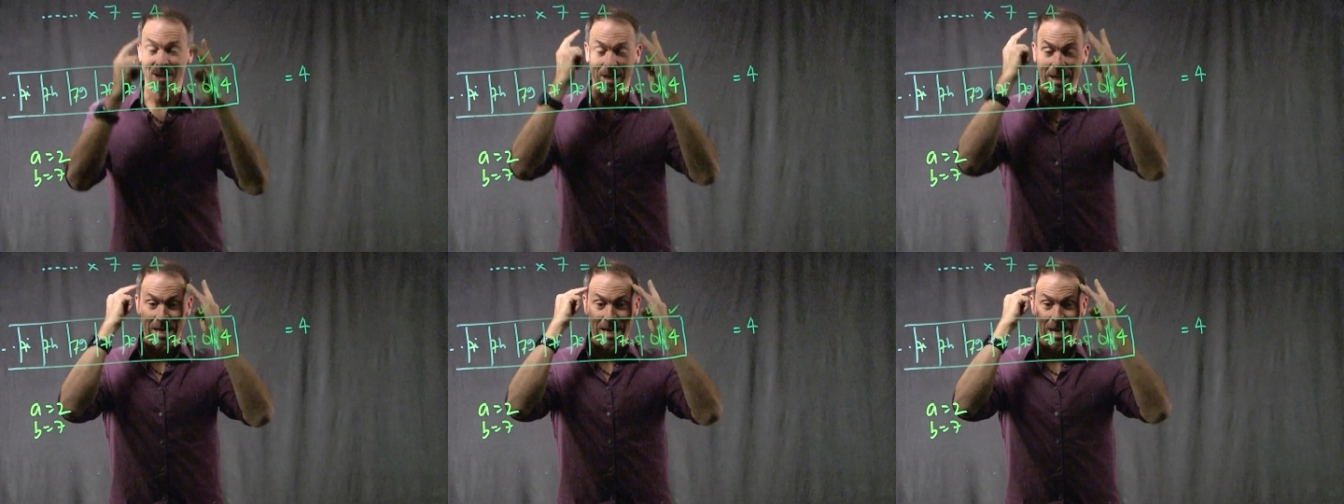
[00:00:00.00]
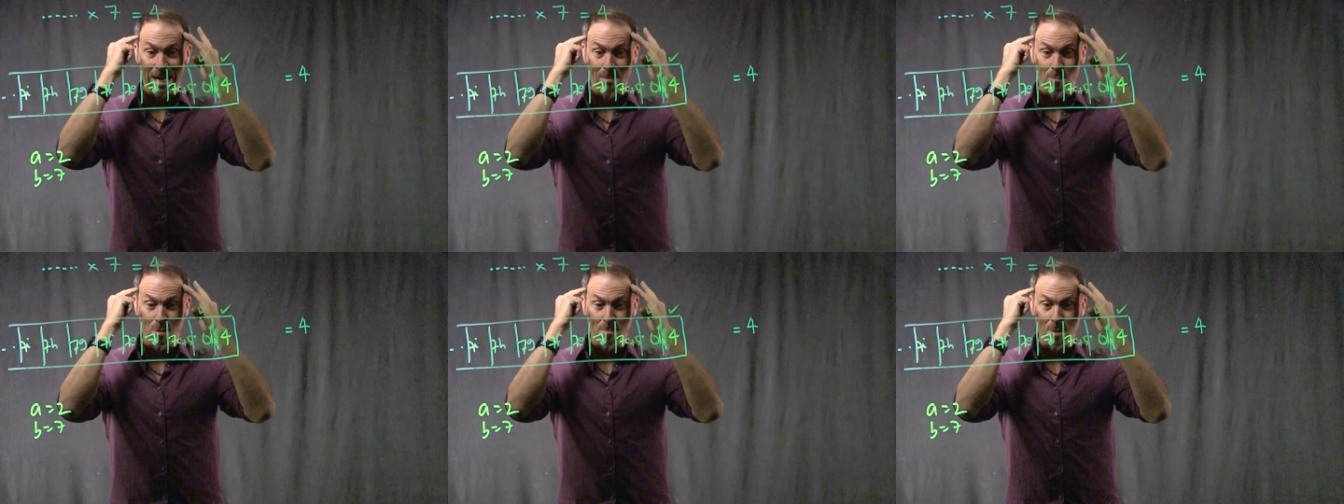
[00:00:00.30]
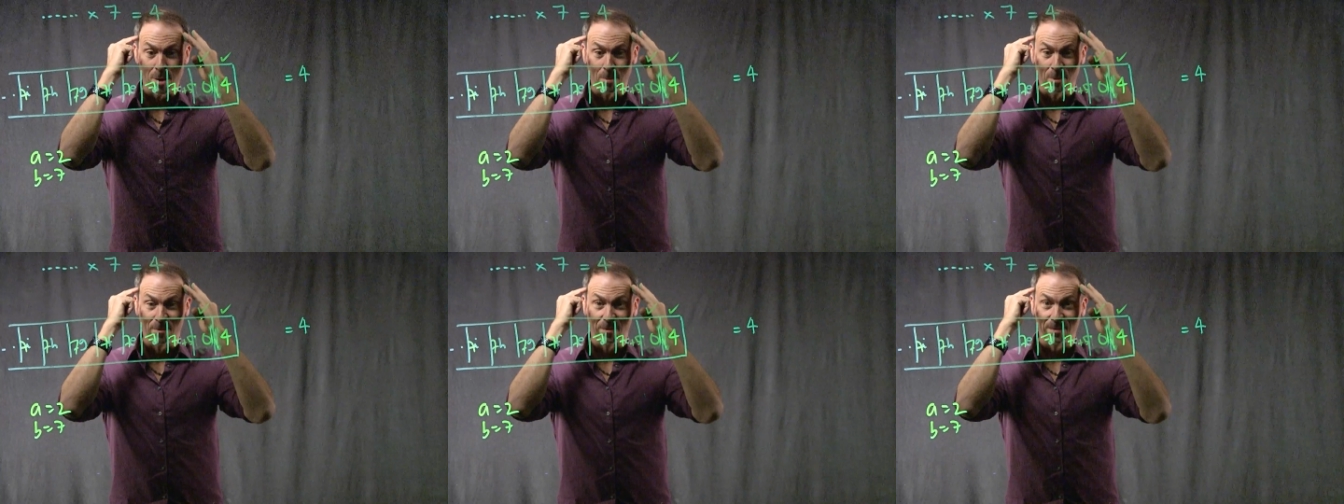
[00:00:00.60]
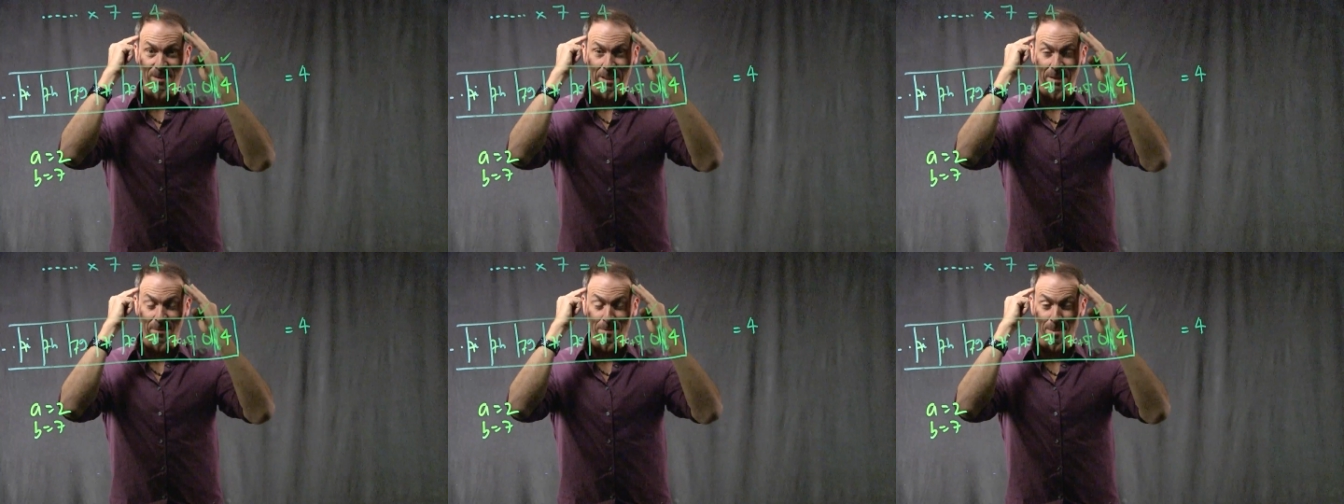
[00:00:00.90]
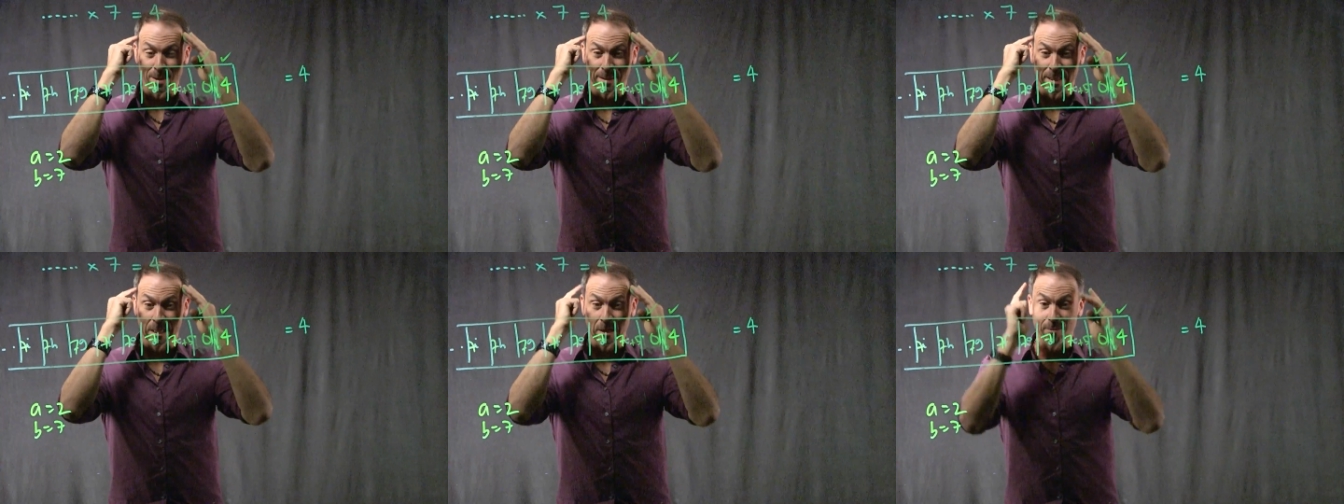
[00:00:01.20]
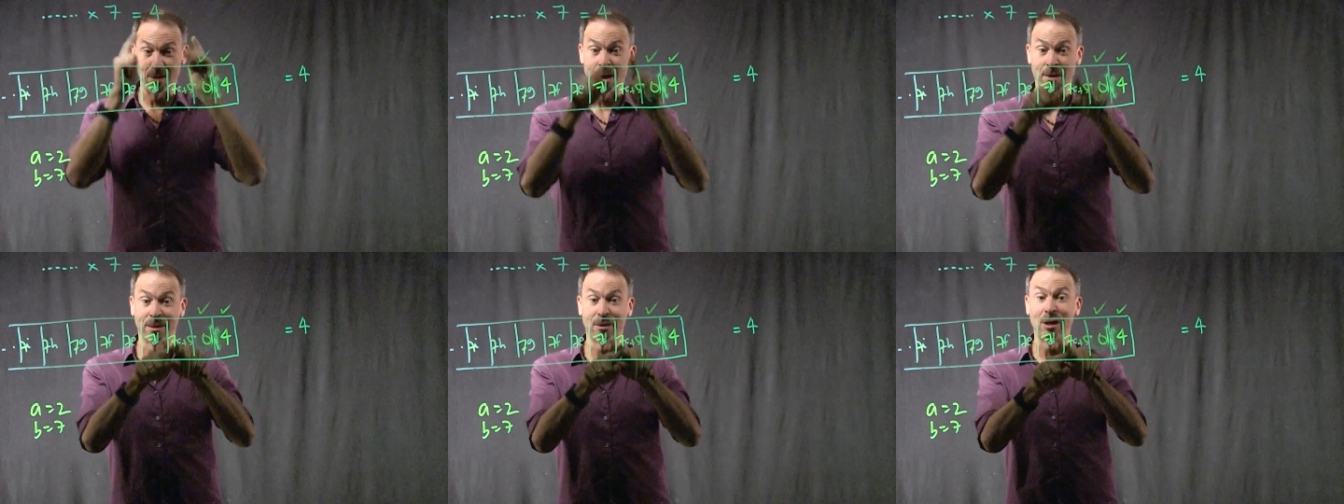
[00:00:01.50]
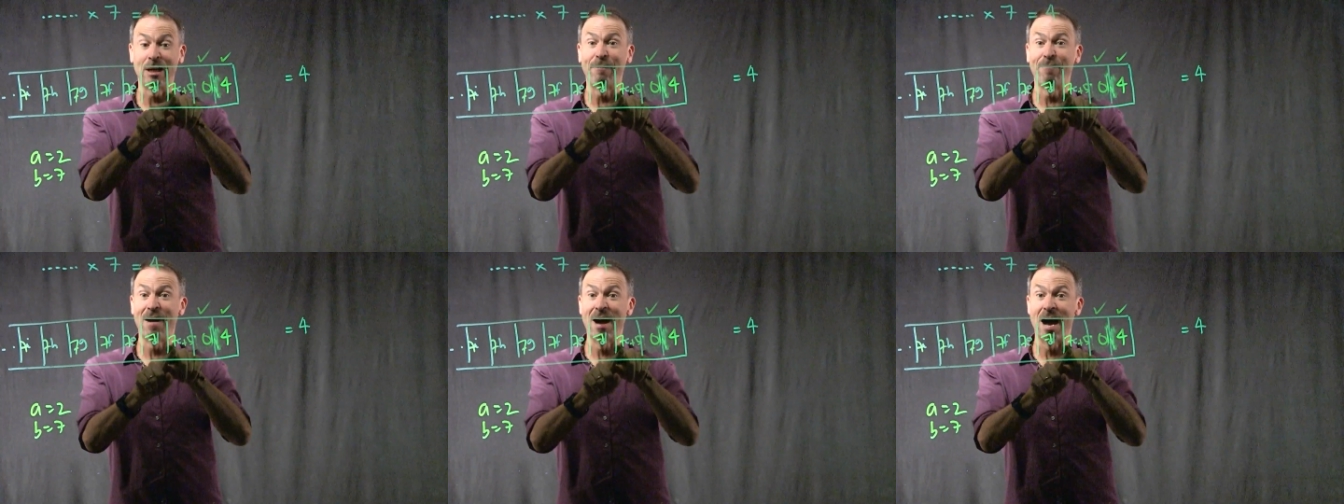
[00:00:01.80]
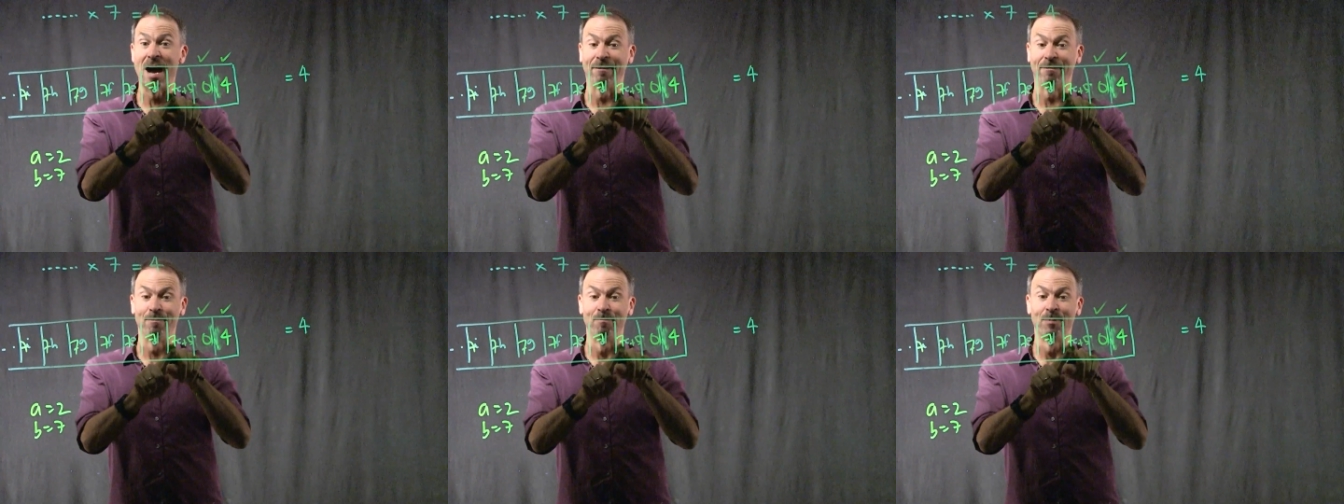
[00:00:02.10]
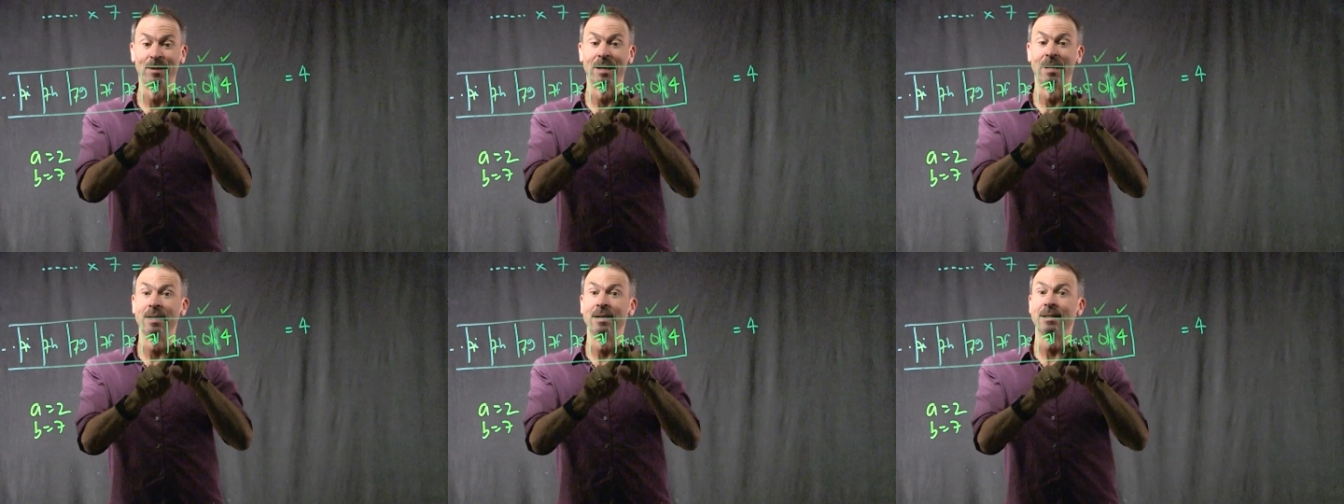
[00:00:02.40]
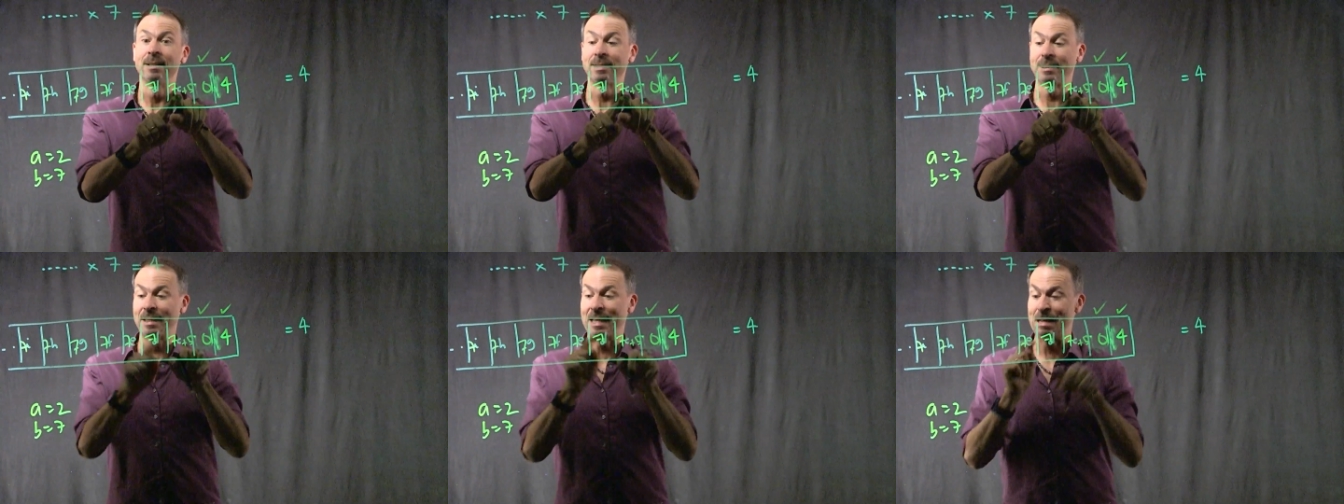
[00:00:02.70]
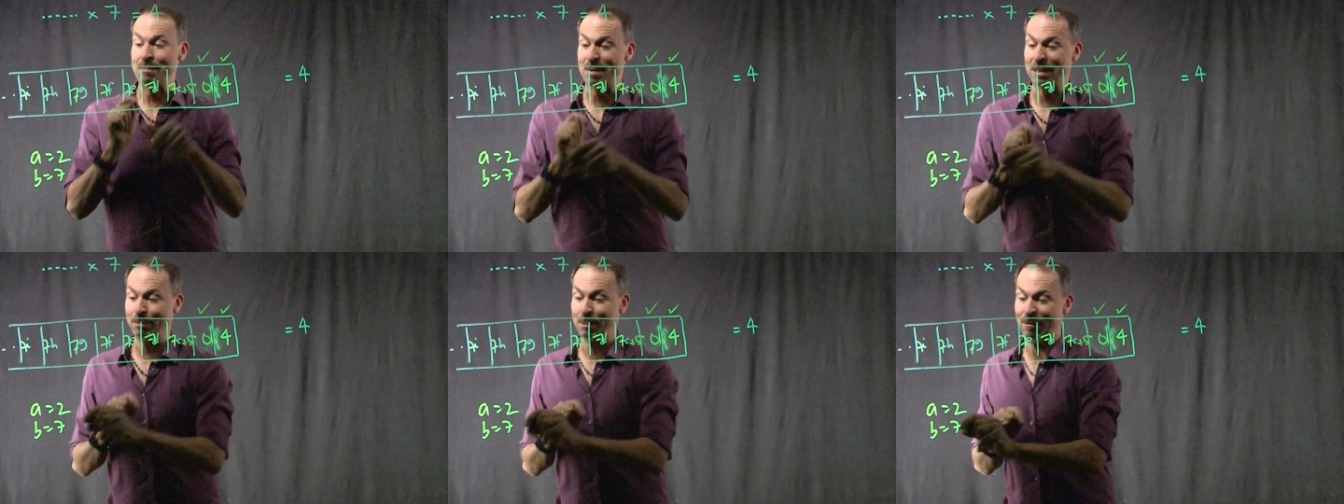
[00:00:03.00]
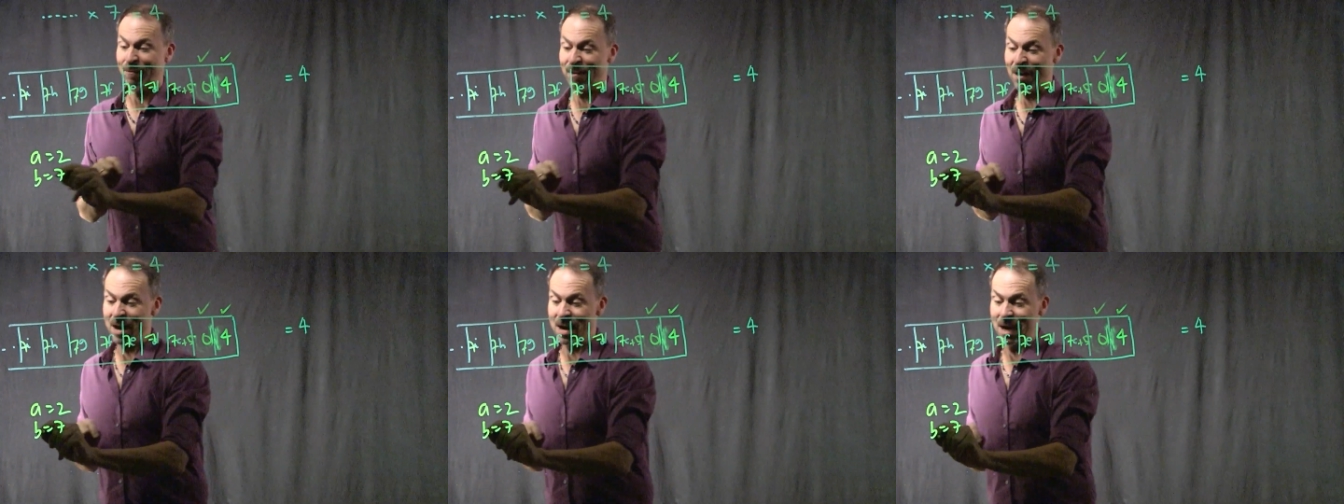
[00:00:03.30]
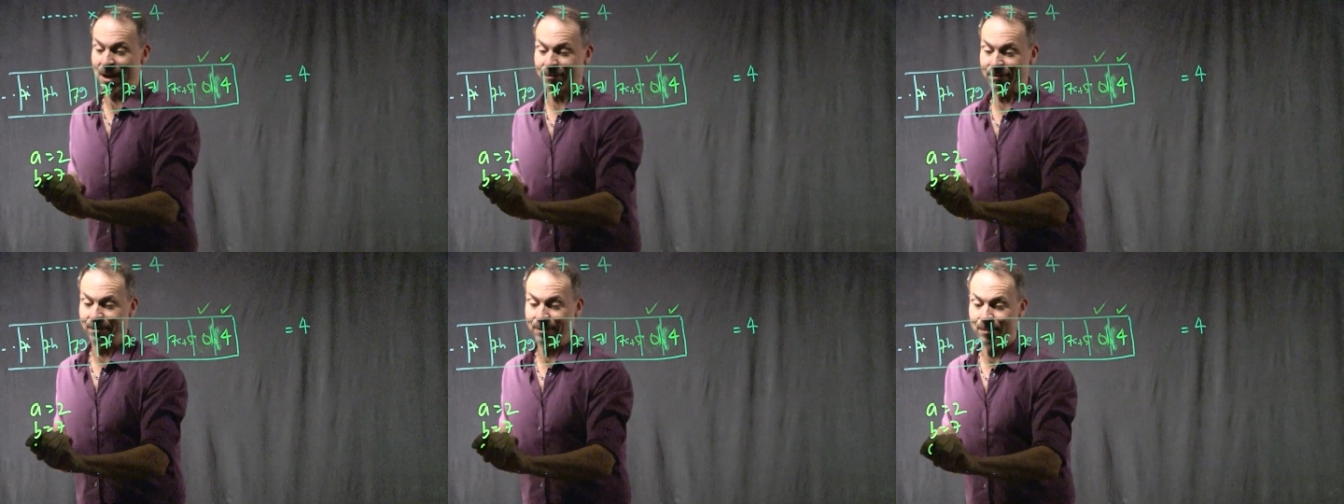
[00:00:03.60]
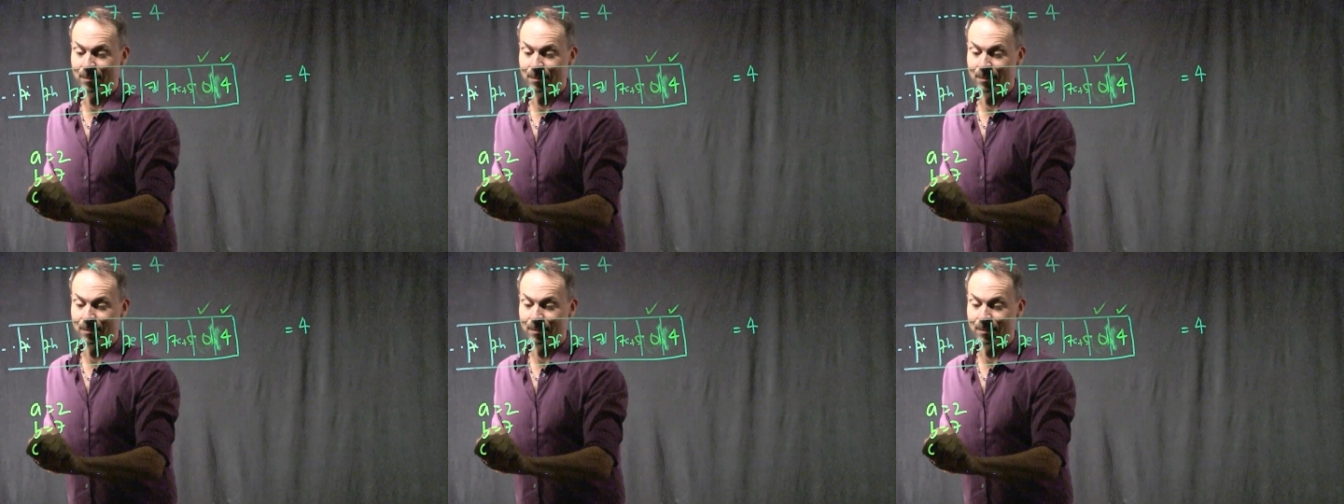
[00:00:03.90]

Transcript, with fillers: Uh, what multiple of 7 am I thinking of? Uh, 35. C must be 5.